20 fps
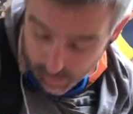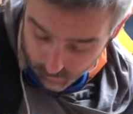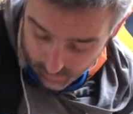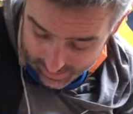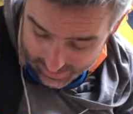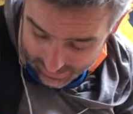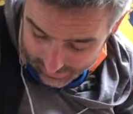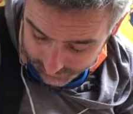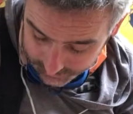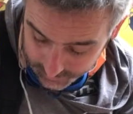
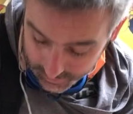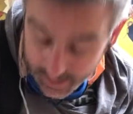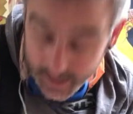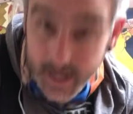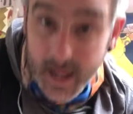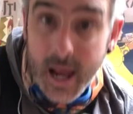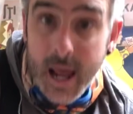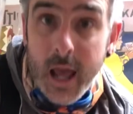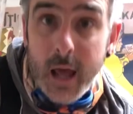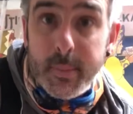right-hand
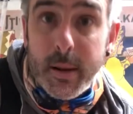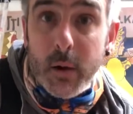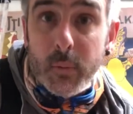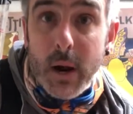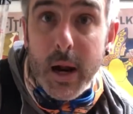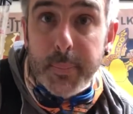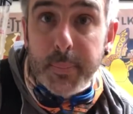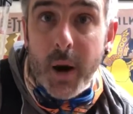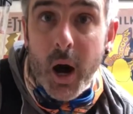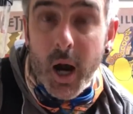side, in my
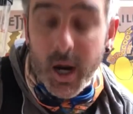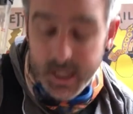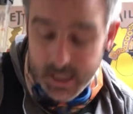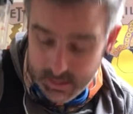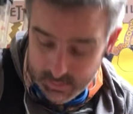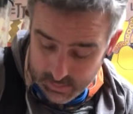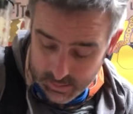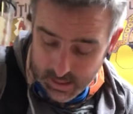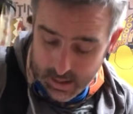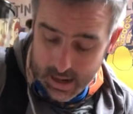right pocket,
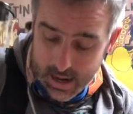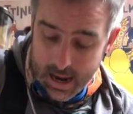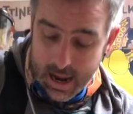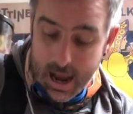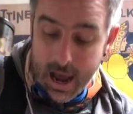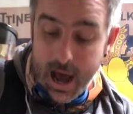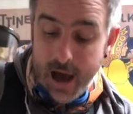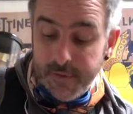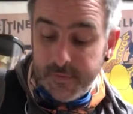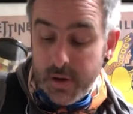I
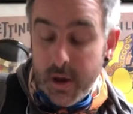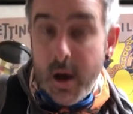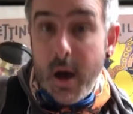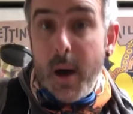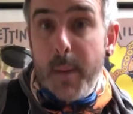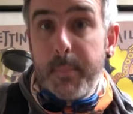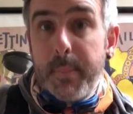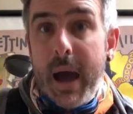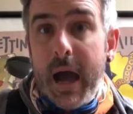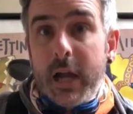have
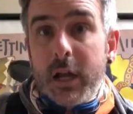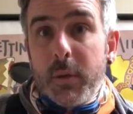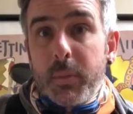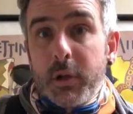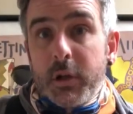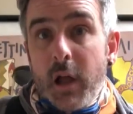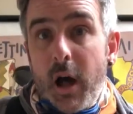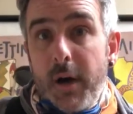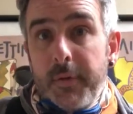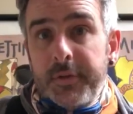backup
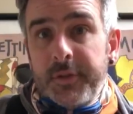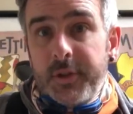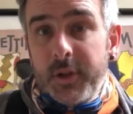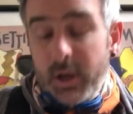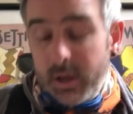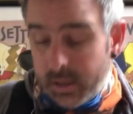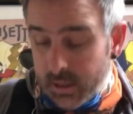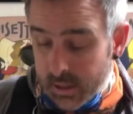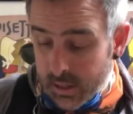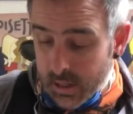gloves.
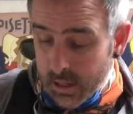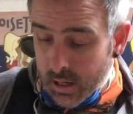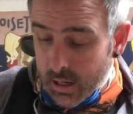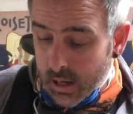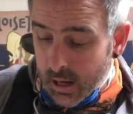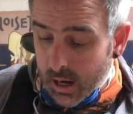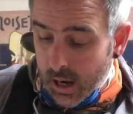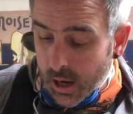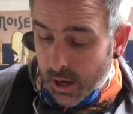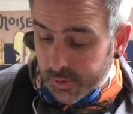
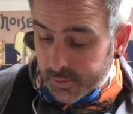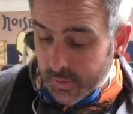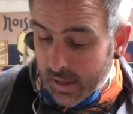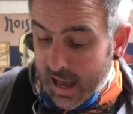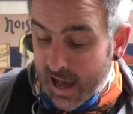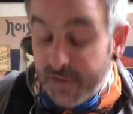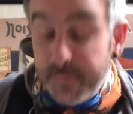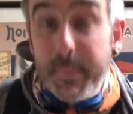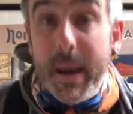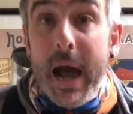I also
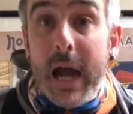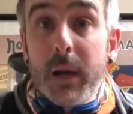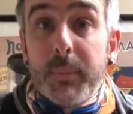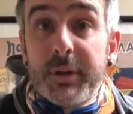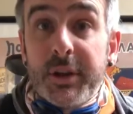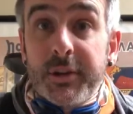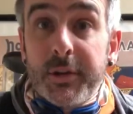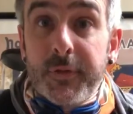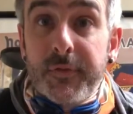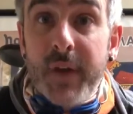have backup
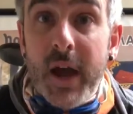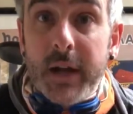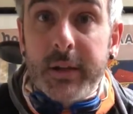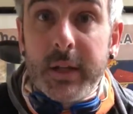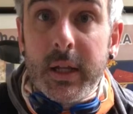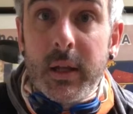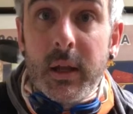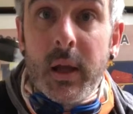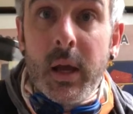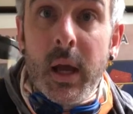
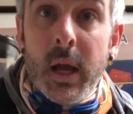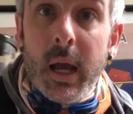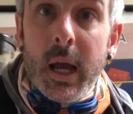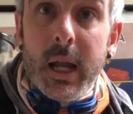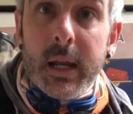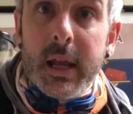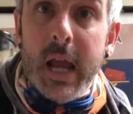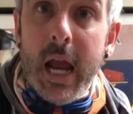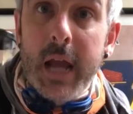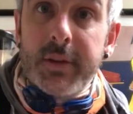disinfectant
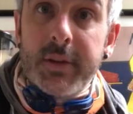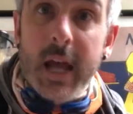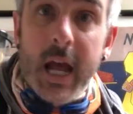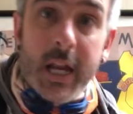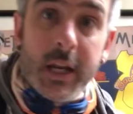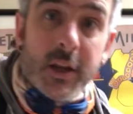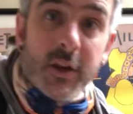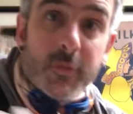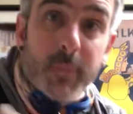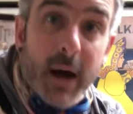in case
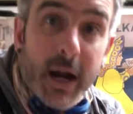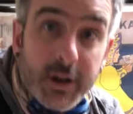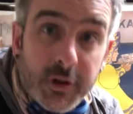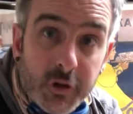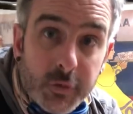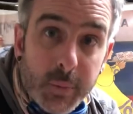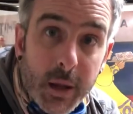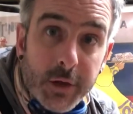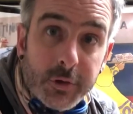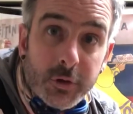any of my
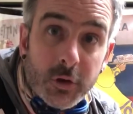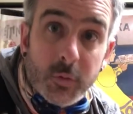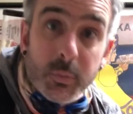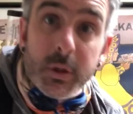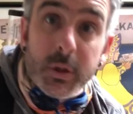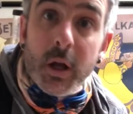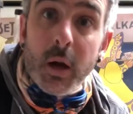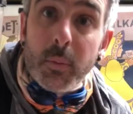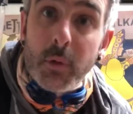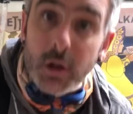dispensers
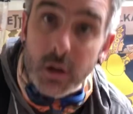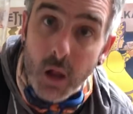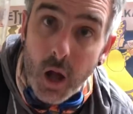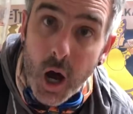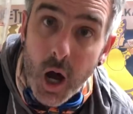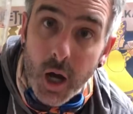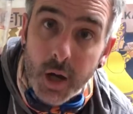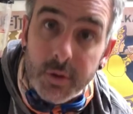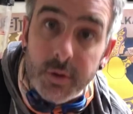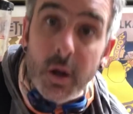become
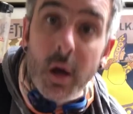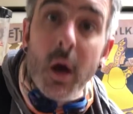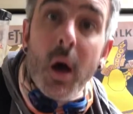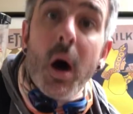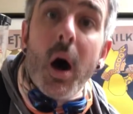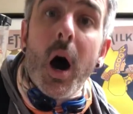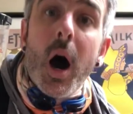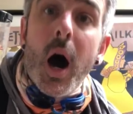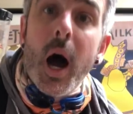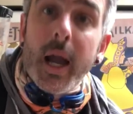clogged.
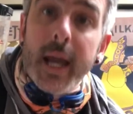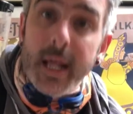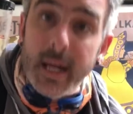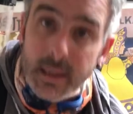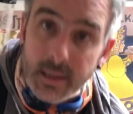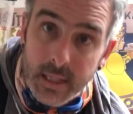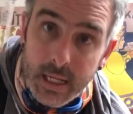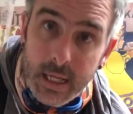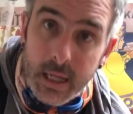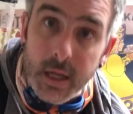I get a
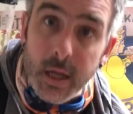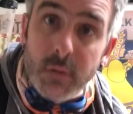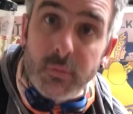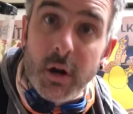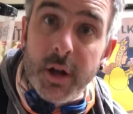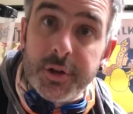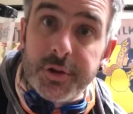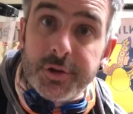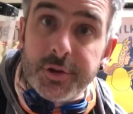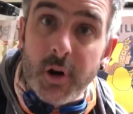leak, it
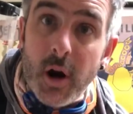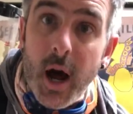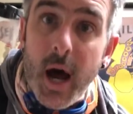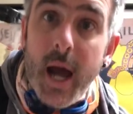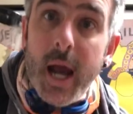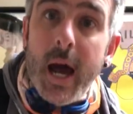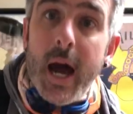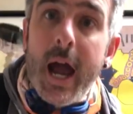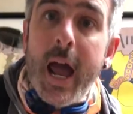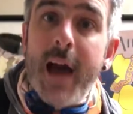runs
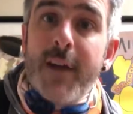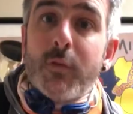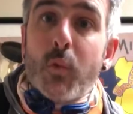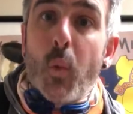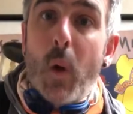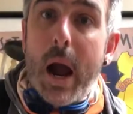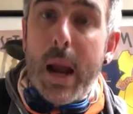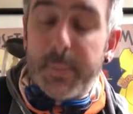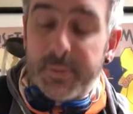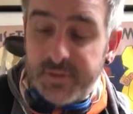dry. I have
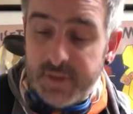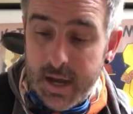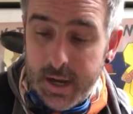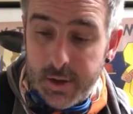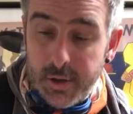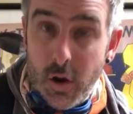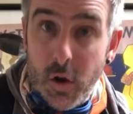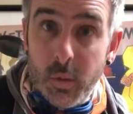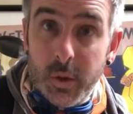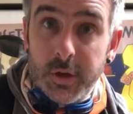wipes that
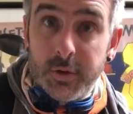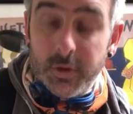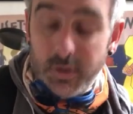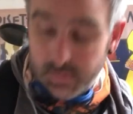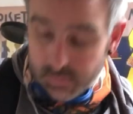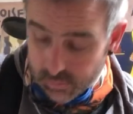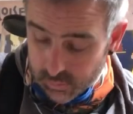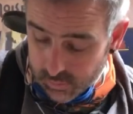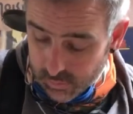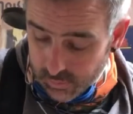can always
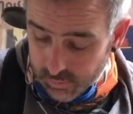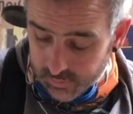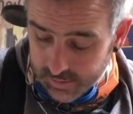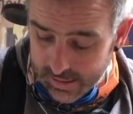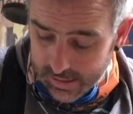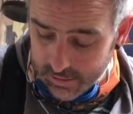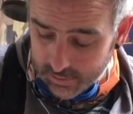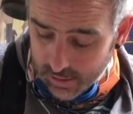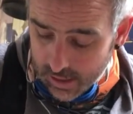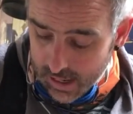
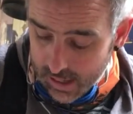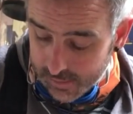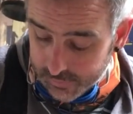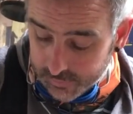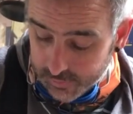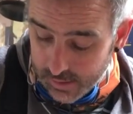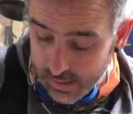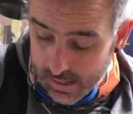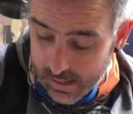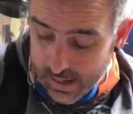sanitize
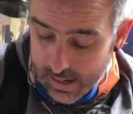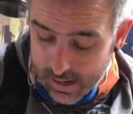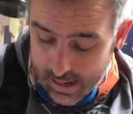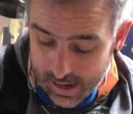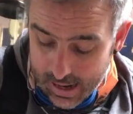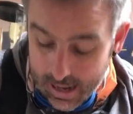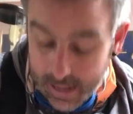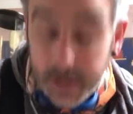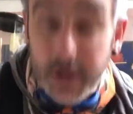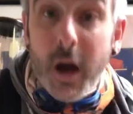
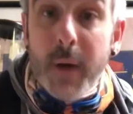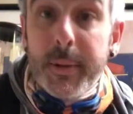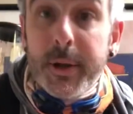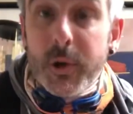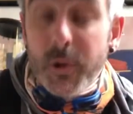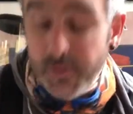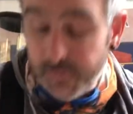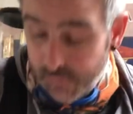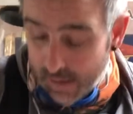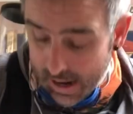and come
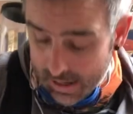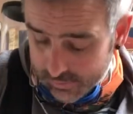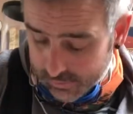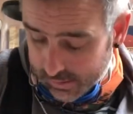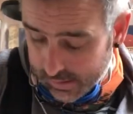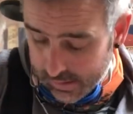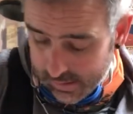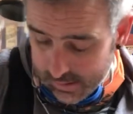into effect.